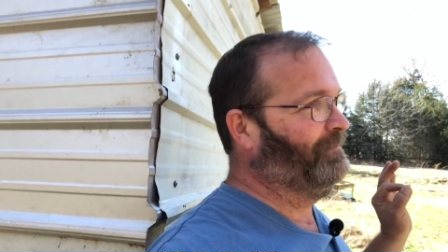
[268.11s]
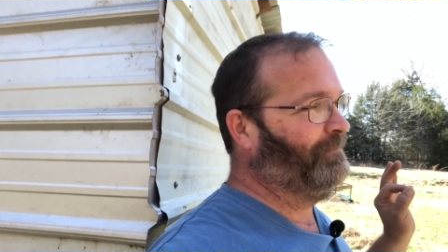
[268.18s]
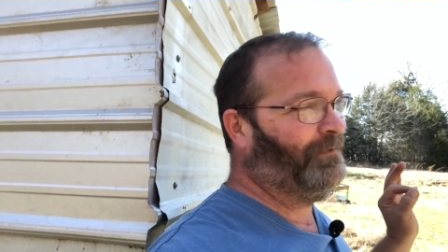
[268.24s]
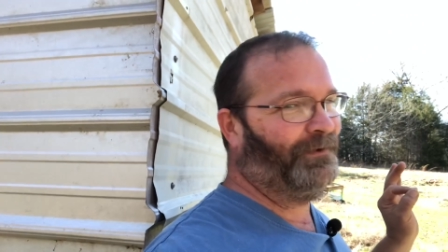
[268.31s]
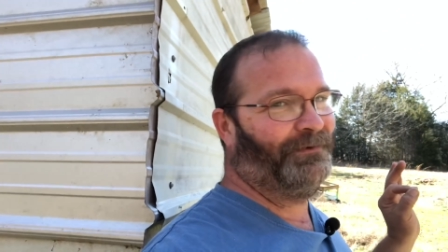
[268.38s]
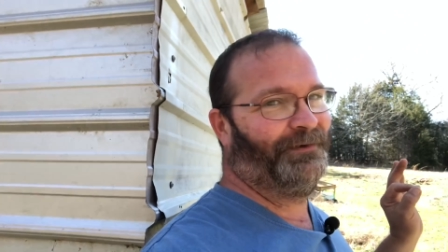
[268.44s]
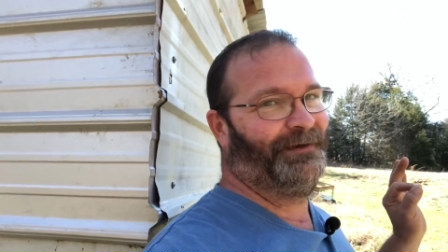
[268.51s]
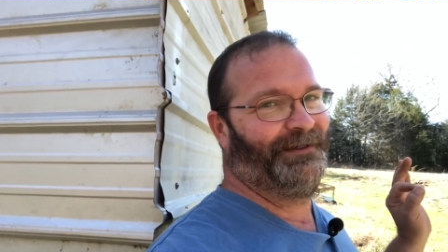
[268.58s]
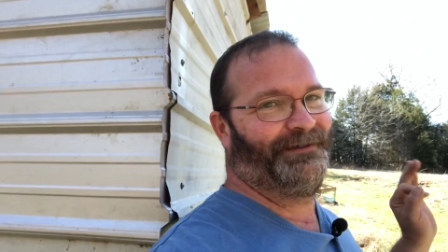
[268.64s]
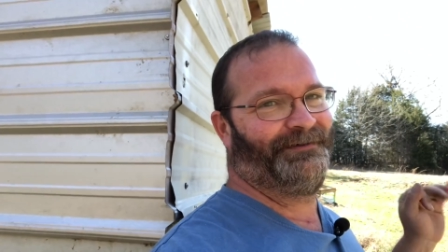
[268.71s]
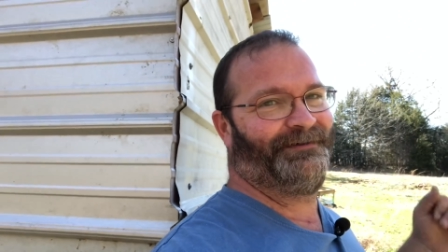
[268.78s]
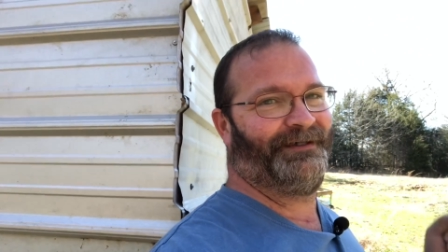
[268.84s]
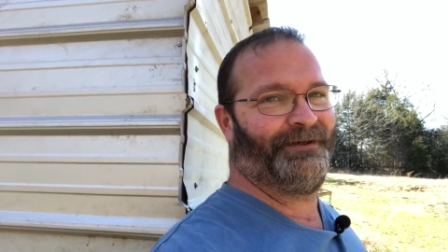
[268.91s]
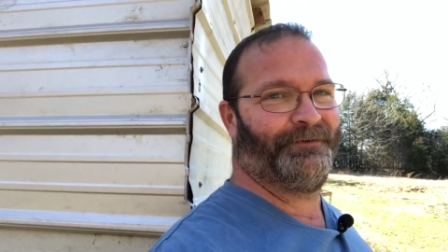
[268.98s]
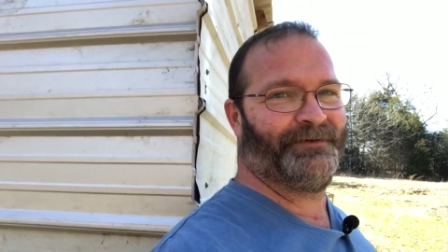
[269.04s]
whoo,
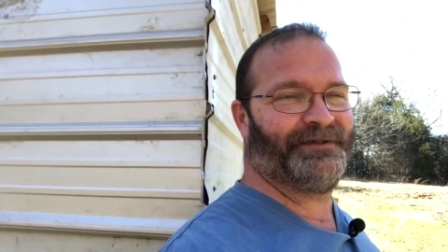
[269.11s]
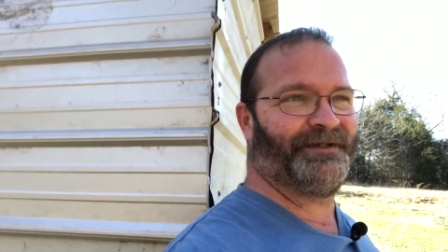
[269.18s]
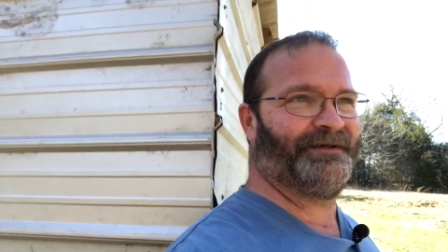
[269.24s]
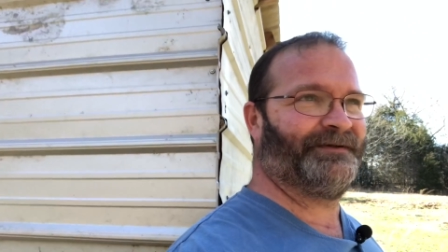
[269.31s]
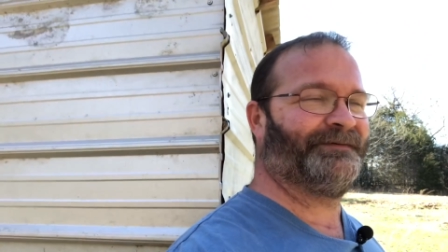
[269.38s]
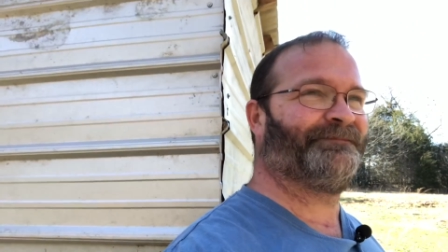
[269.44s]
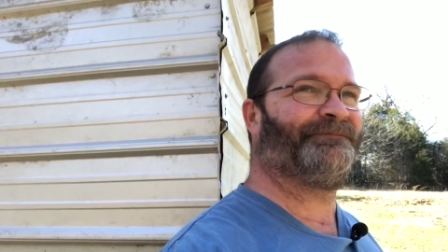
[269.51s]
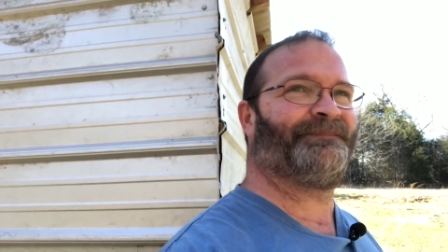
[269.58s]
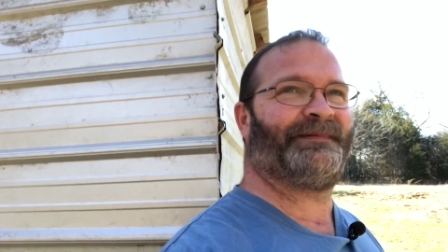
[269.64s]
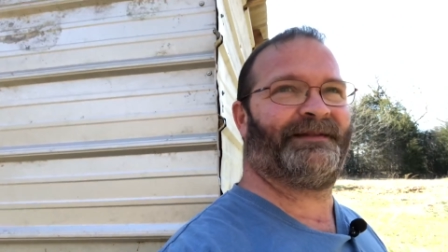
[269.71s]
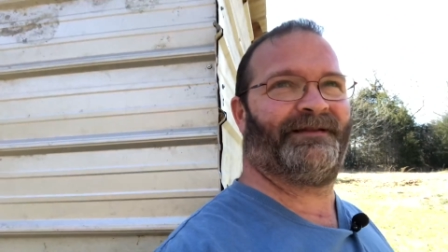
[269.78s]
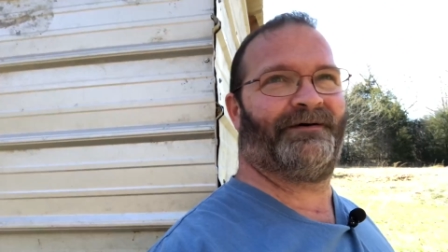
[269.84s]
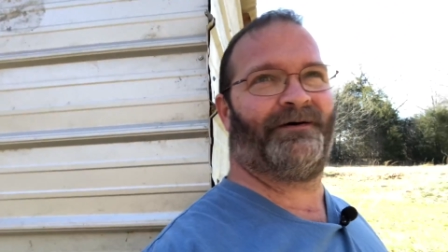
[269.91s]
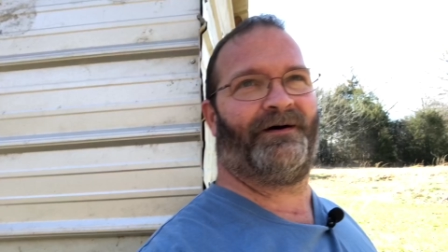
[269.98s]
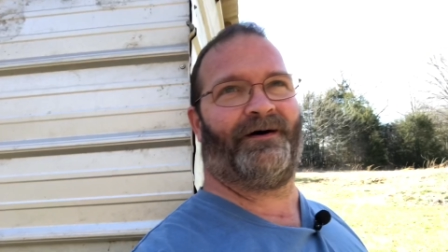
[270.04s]
it was a
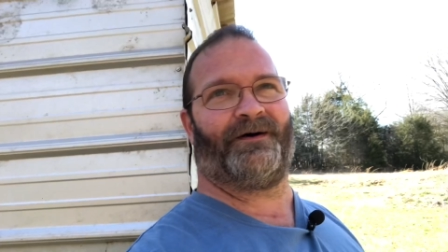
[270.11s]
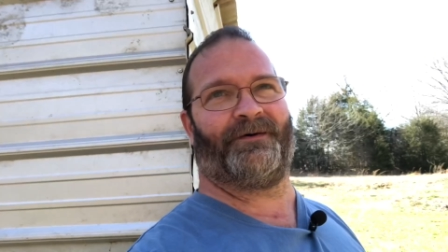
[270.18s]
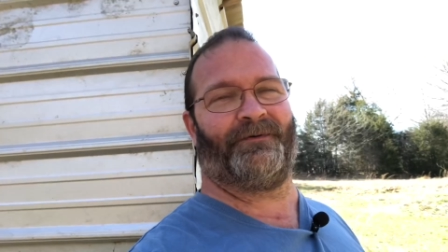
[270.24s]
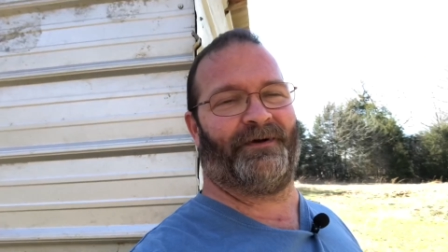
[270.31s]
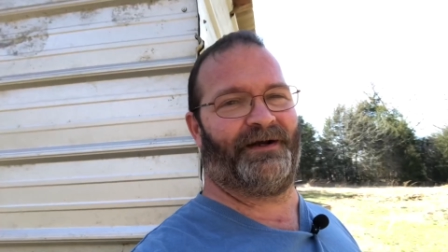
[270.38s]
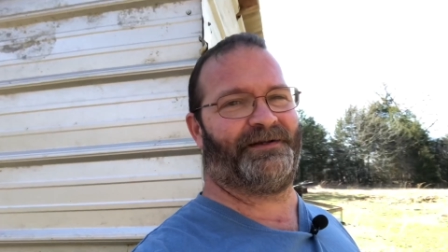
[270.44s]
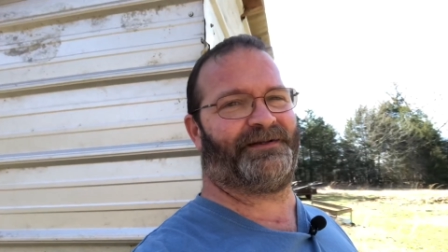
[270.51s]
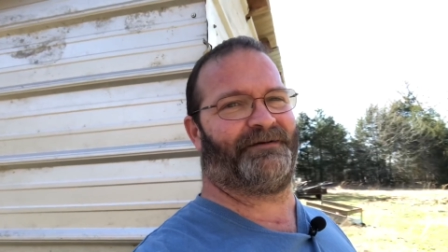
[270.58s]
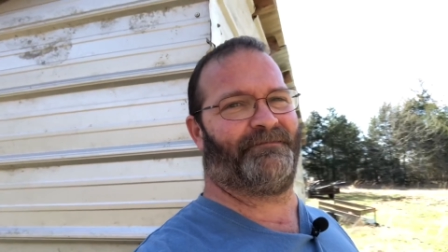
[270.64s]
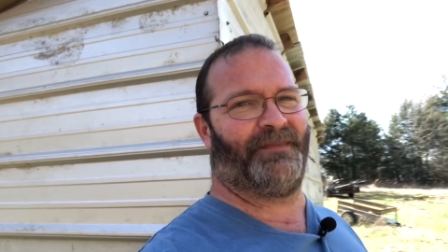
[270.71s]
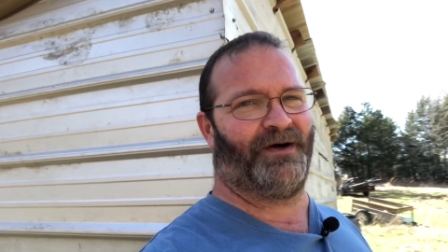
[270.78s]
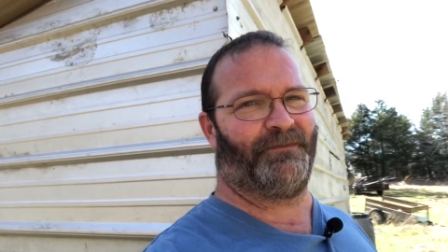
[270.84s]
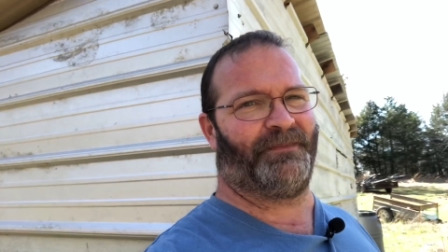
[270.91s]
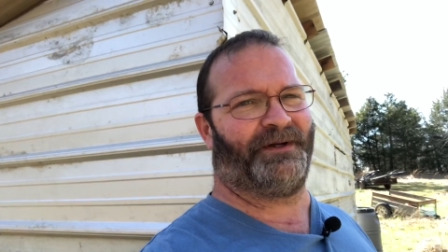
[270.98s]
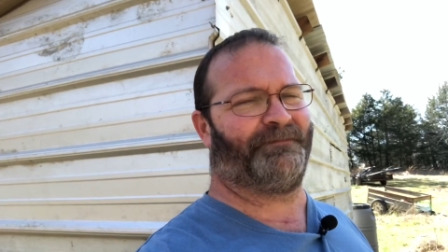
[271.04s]
little heart racing
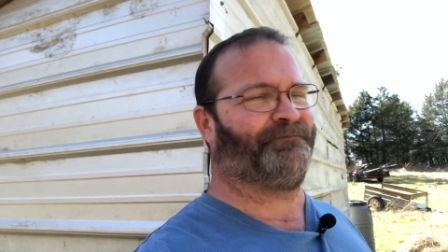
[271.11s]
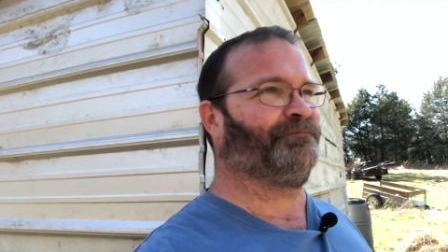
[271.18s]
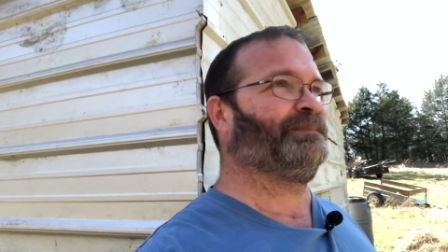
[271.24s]
moment.